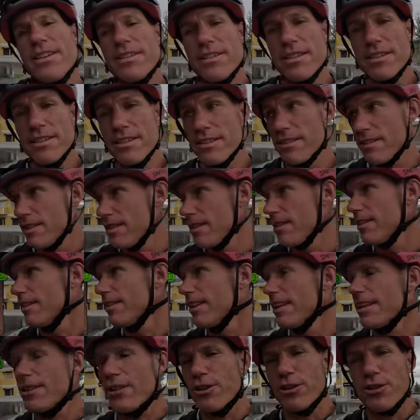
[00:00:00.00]
this, this is the
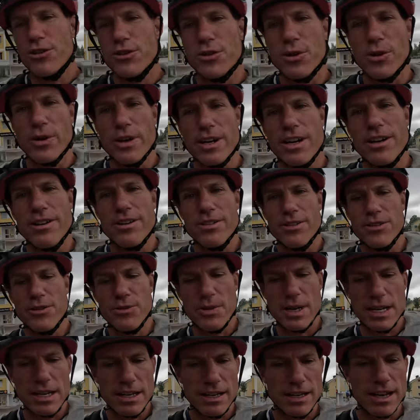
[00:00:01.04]
liquor store here in
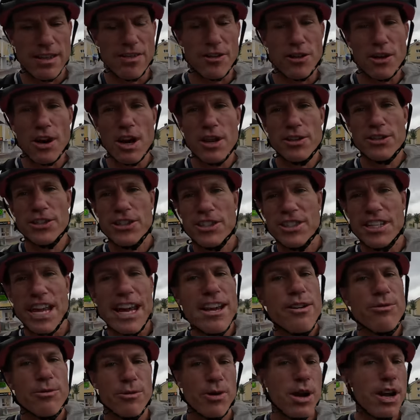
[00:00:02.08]
Sweden, and they're all
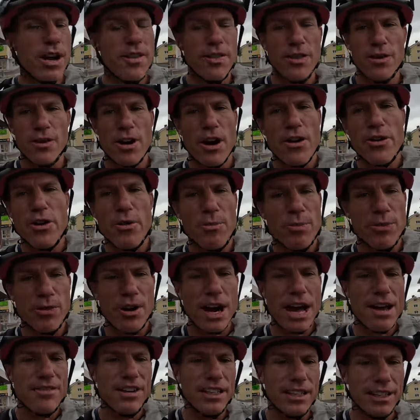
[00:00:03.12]
state run. There are no
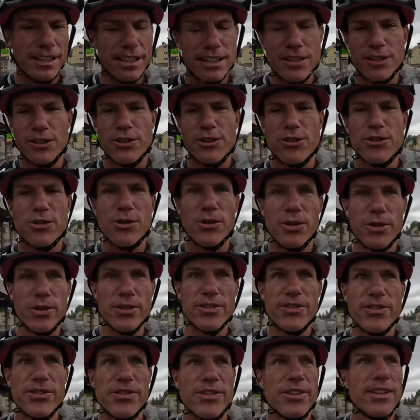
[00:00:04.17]
private liquor
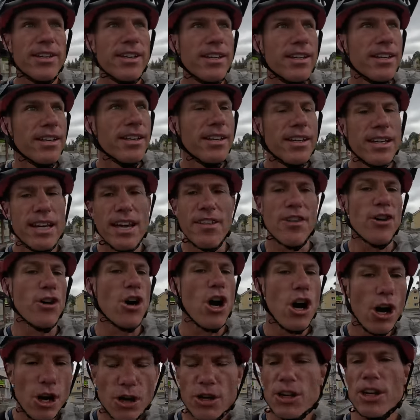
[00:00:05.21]
stores. And
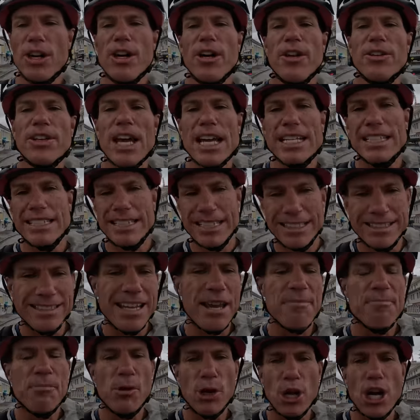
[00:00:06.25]
they're all called
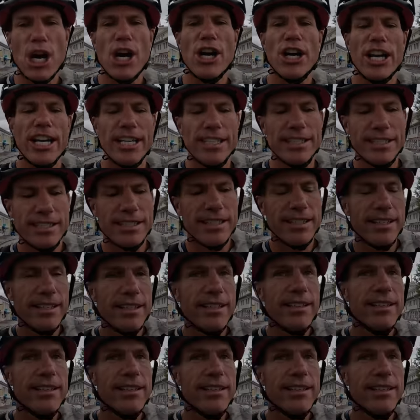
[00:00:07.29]
Systembolaget.